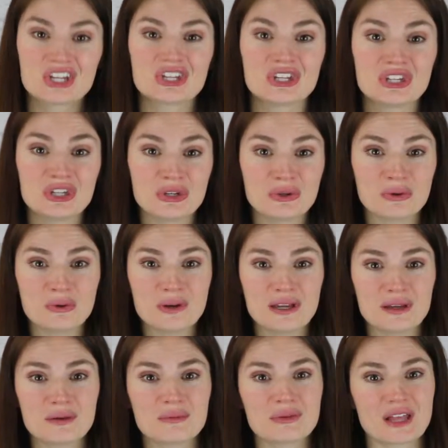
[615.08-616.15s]
You
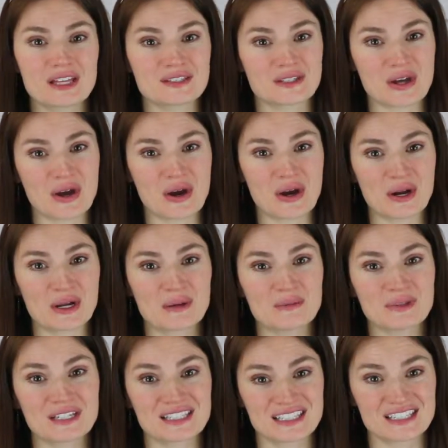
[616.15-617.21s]
plus are
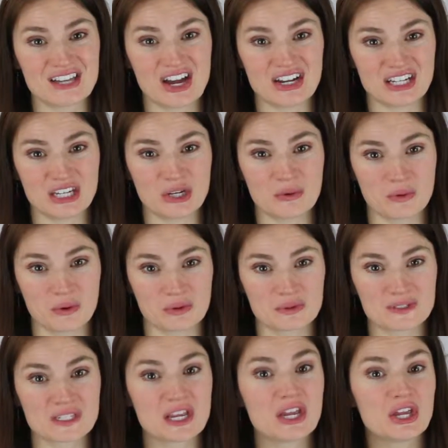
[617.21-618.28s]
plus not
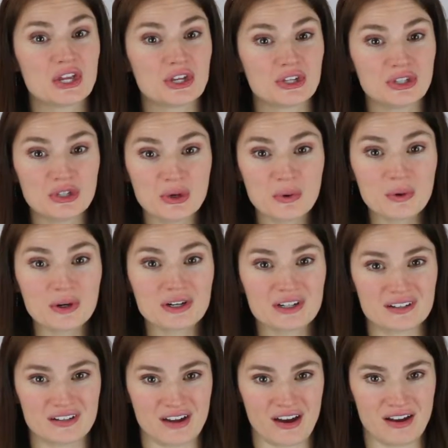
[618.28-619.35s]
equals you're
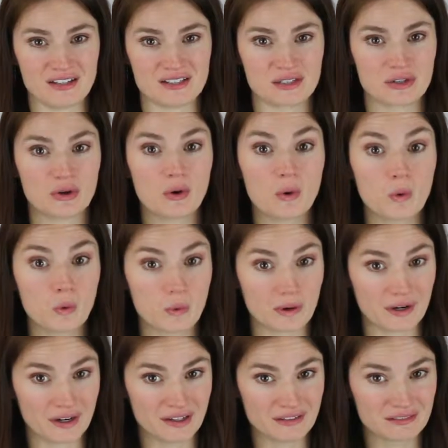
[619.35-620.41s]
not
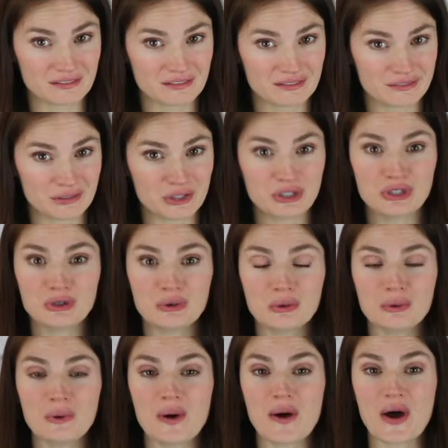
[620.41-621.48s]
or
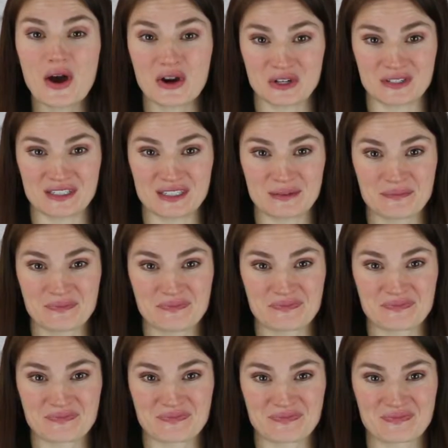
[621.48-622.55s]
you aren't.
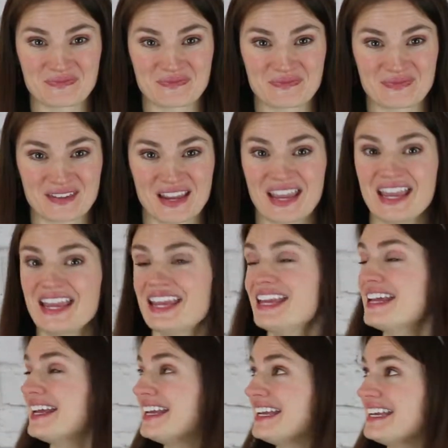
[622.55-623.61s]

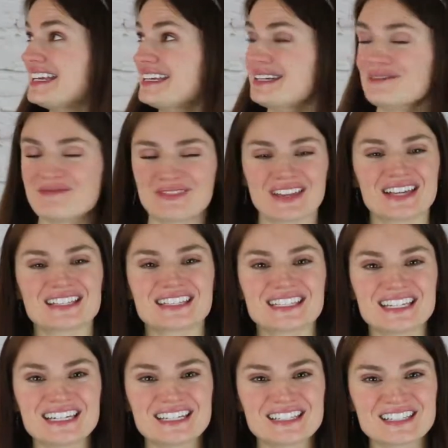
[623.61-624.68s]
He plus
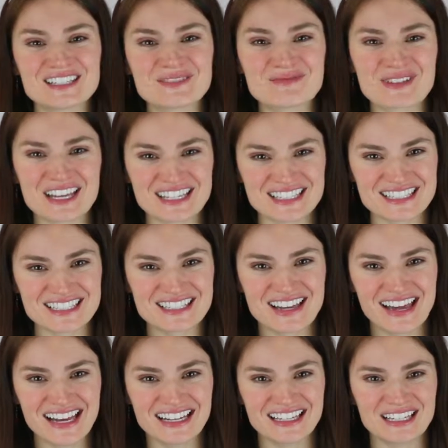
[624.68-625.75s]
is plus
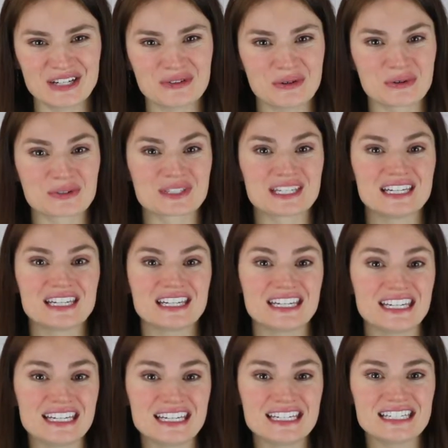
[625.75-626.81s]
not equals
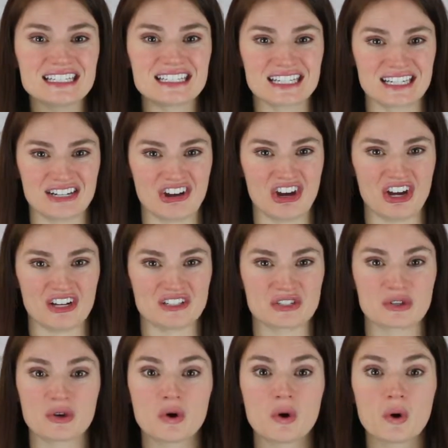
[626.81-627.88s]
he's not
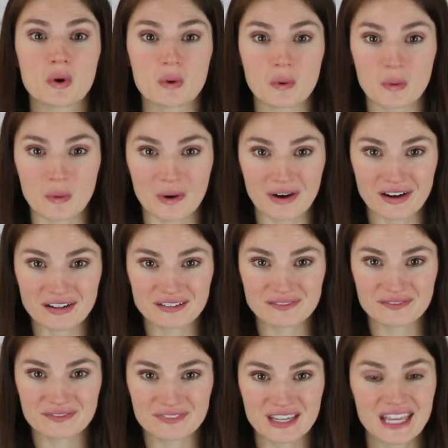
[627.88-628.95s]
or
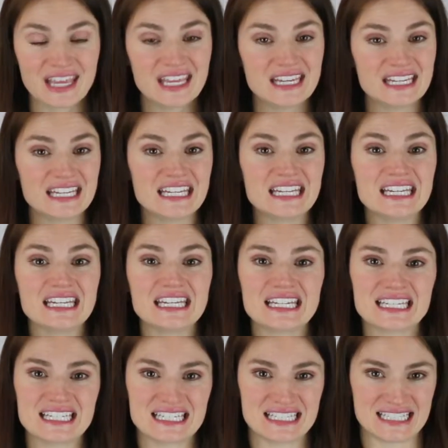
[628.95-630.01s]
he
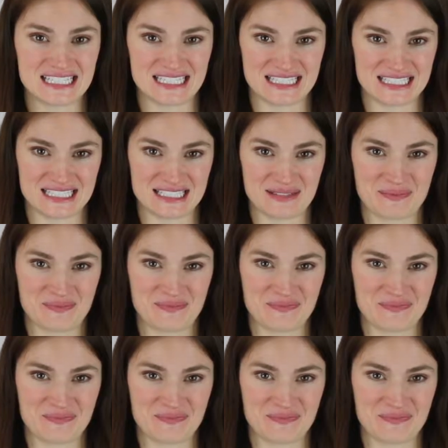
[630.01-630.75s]
isn't.